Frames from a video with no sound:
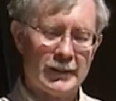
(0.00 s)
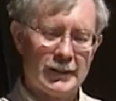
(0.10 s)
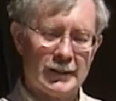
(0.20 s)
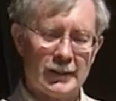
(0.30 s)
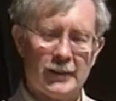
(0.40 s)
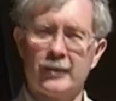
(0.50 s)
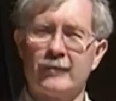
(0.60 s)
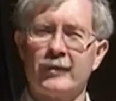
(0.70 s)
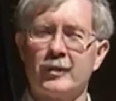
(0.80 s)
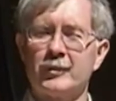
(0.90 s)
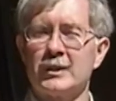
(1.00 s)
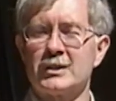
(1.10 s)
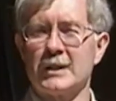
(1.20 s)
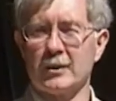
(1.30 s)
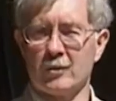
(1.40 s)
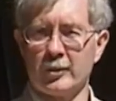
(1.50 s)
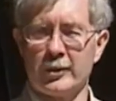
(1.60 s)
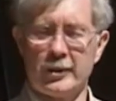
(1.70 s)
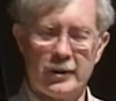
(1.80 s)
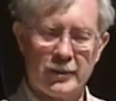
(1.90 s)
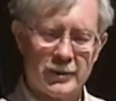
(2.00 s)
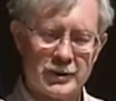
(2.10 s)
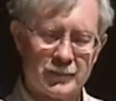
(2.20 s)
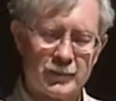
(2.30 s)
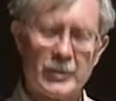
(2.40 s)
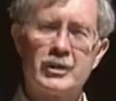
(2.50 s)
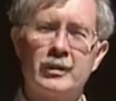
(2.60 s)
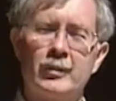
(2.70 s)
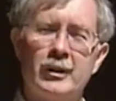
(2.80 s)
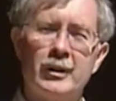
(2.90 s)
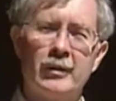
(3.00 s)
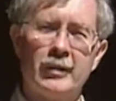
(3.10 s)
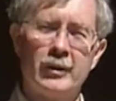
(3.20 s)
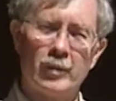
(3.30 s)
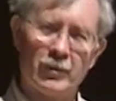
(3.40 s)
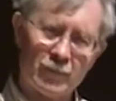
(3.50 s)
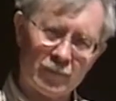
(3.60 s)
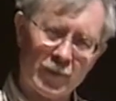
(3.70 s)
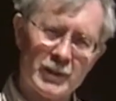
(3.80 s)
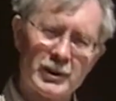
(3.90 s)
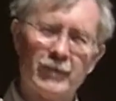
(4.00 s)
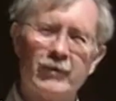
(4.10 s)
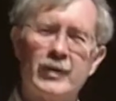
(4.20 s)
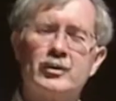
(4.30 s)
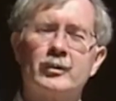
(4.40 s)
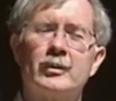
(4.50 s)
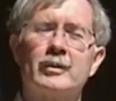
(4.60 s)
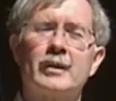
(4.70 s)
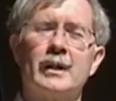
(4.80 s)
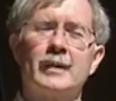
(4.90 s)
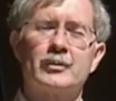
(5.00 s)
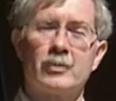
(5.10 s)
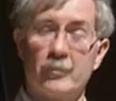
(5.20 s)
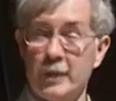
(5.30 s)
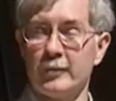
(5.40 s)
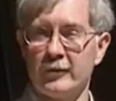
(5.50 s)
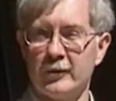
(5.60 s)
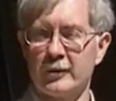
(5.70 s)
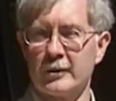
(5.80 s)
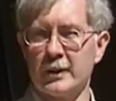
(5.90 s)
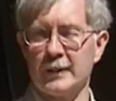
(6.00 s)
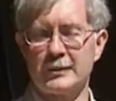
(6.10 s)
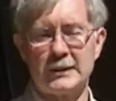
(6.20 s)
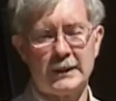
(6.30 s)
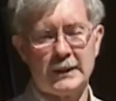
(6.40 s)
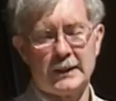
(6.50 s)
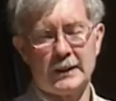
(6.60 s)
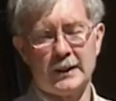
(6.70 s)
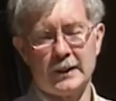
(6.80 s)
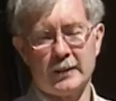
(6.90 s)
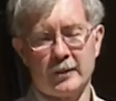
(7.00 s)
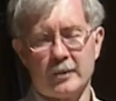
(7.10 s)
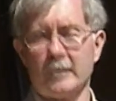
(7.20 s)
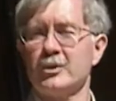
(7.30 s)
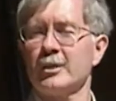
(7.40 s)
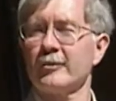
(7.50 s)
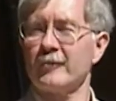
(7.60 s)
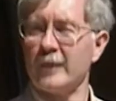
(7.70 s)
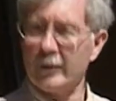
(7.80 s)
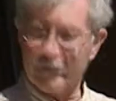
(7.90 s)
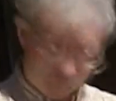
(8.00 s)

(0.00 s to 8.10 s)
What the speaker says: that have helped us out over the years, especially when dealing with things like vegetable crops or even field crops, would include some of the following.